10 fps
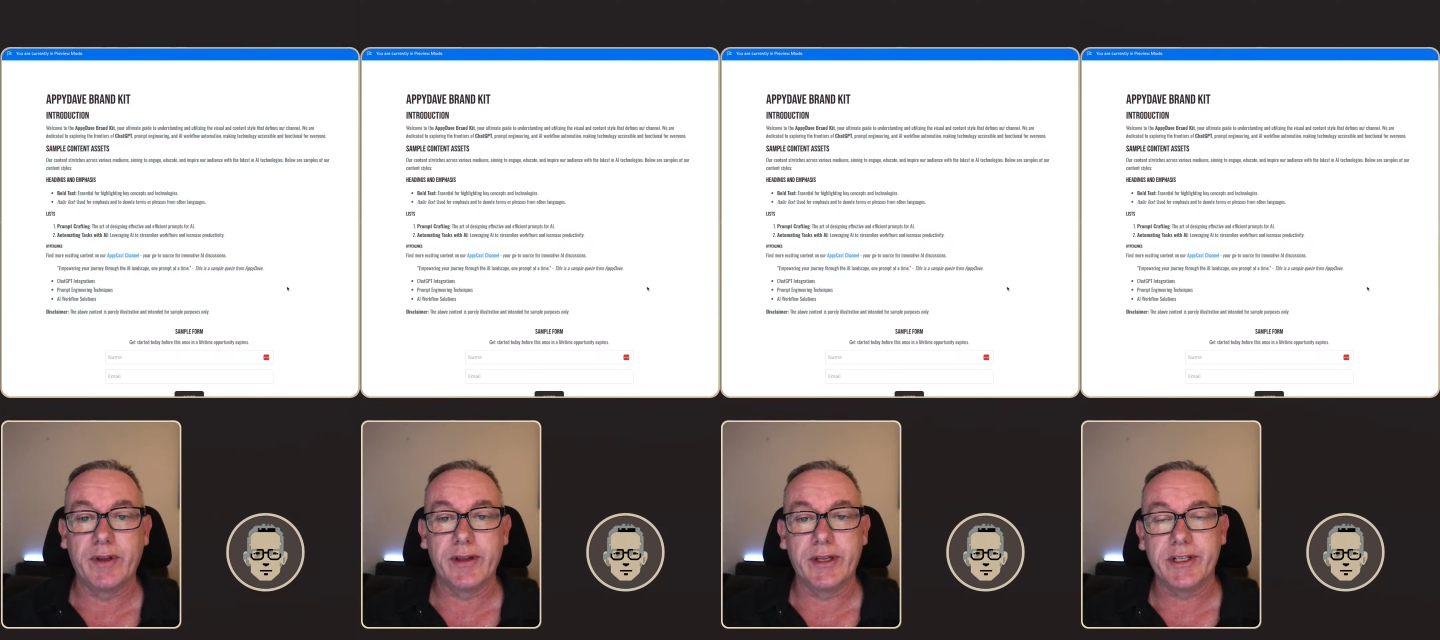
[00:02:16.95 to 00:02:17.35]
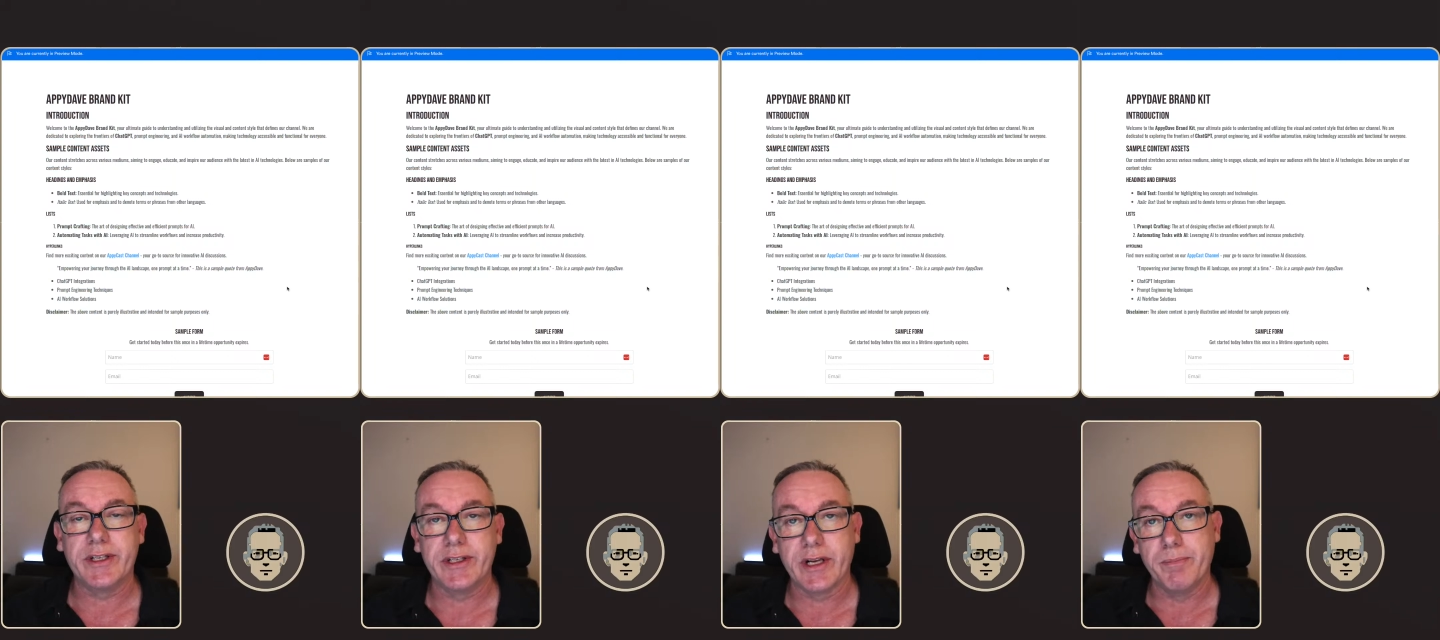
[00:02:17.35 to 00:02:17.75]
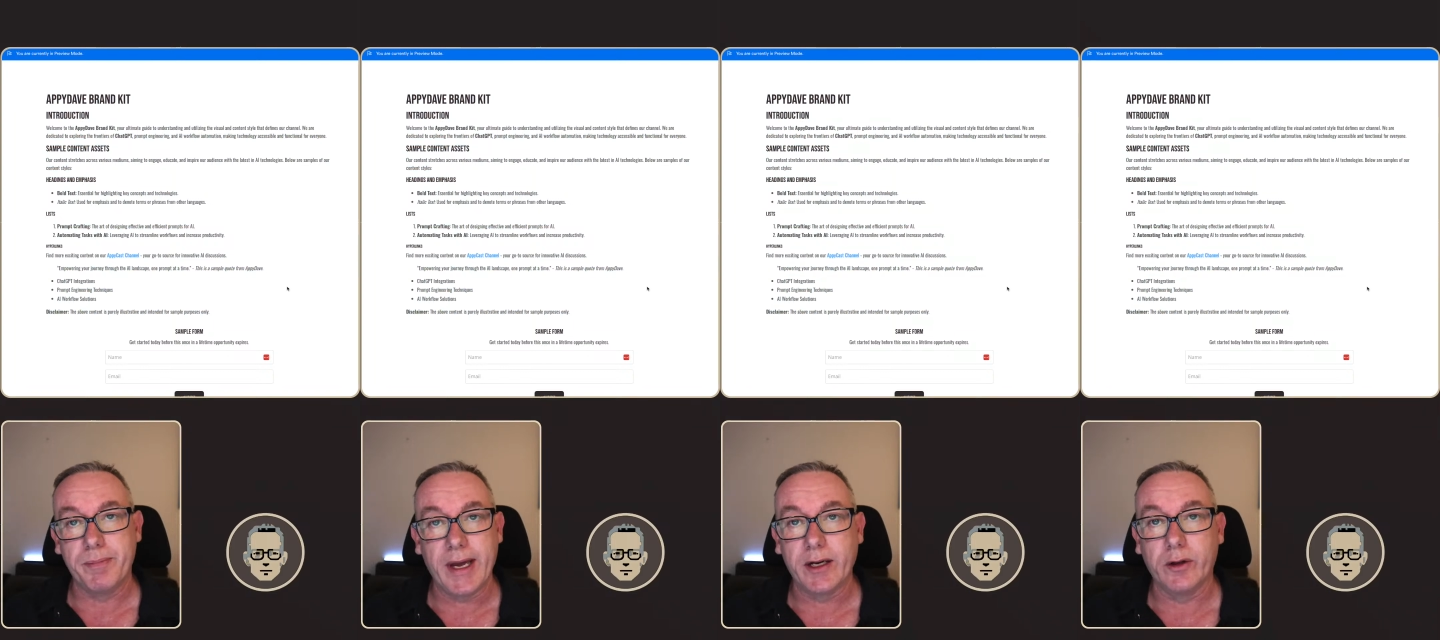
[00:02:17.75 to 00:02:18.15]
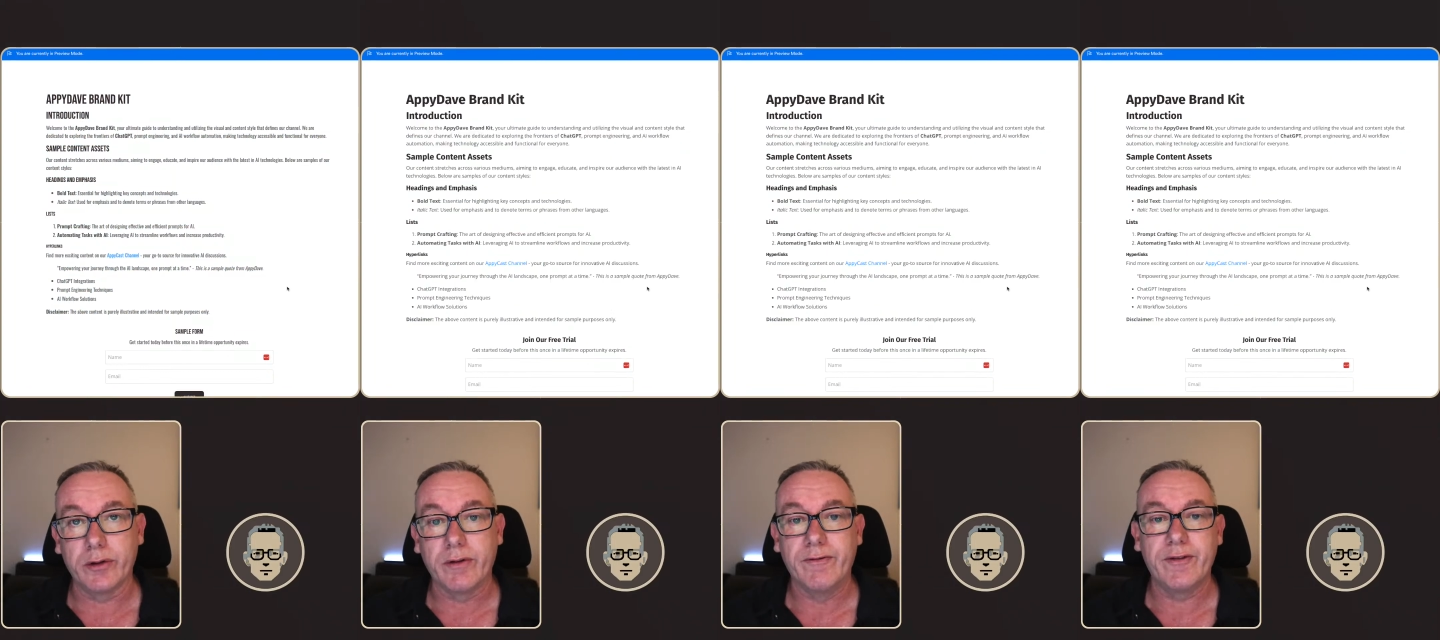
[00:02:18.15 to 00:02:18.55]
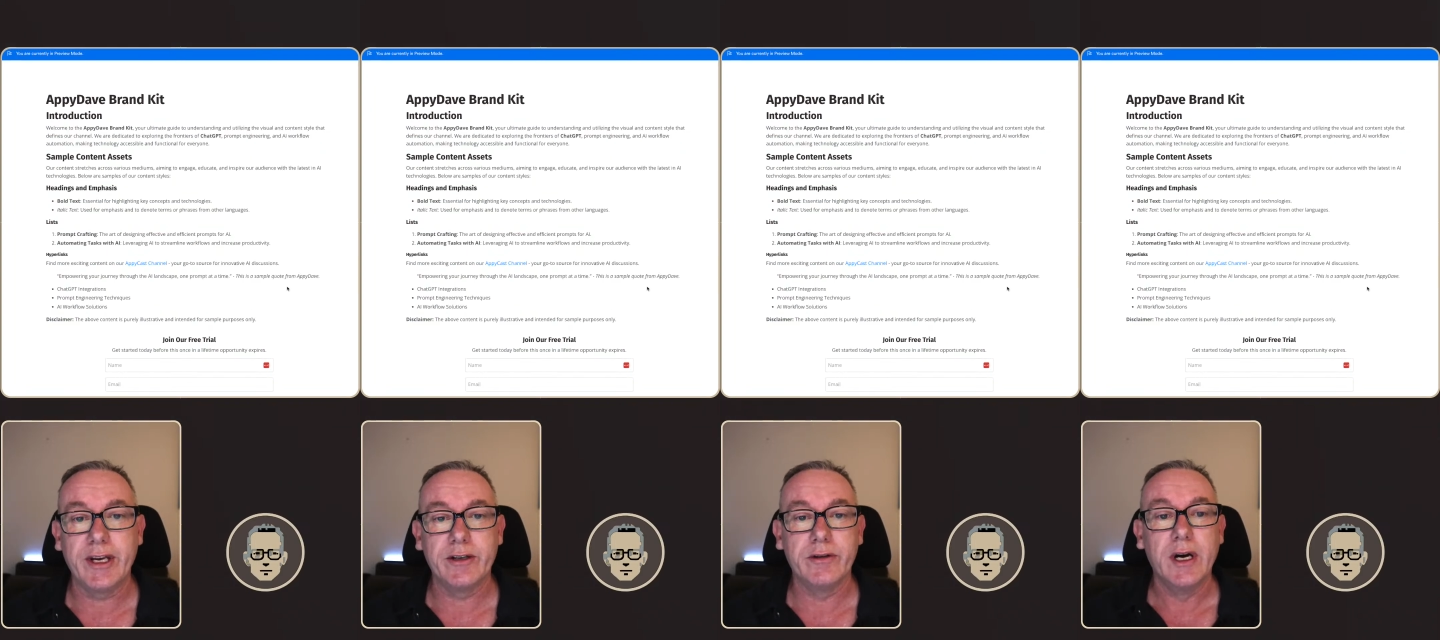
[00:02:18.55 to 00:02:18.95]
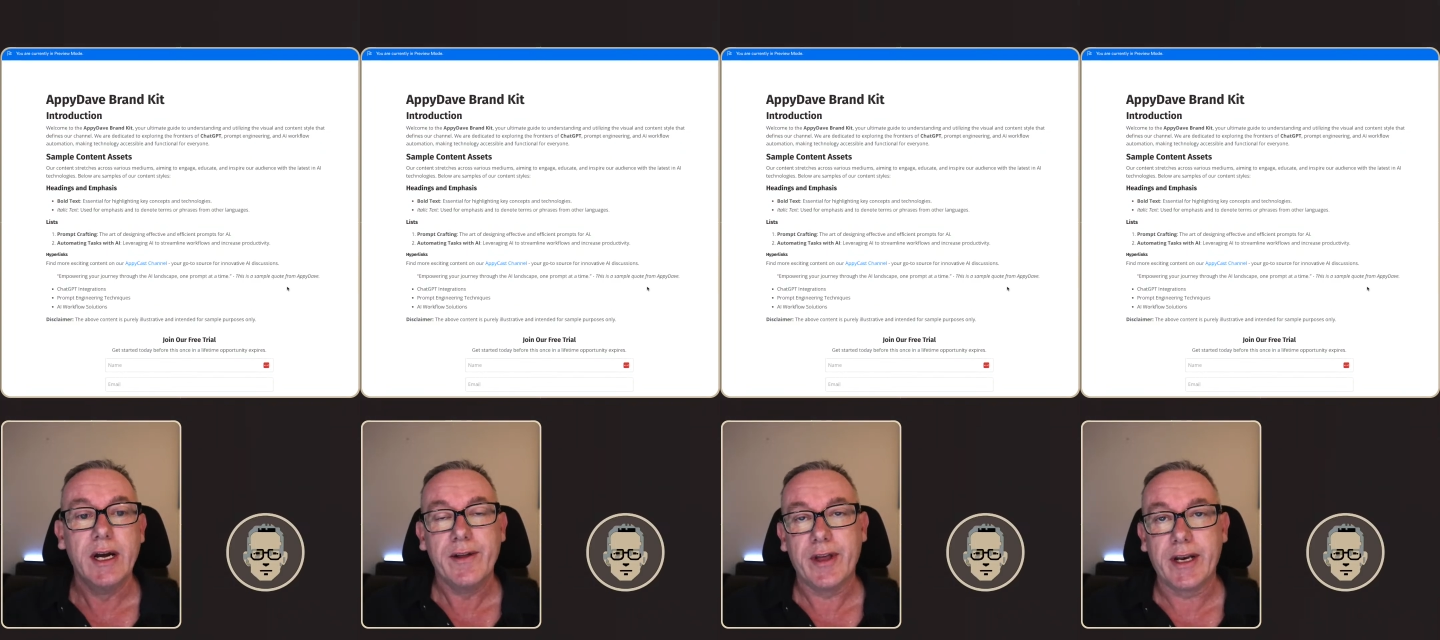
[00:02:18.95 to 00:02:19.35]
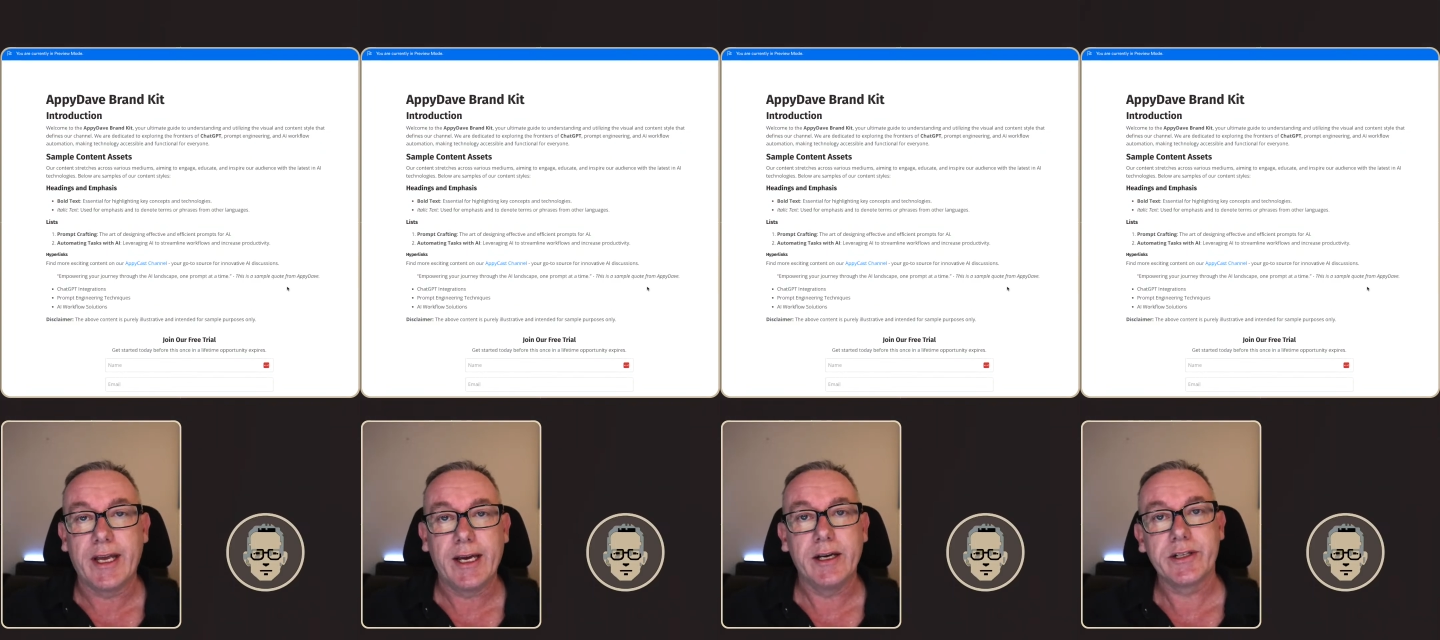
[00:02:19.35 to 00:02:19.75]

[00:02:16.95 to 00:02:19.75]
that this is a better look and feel than here.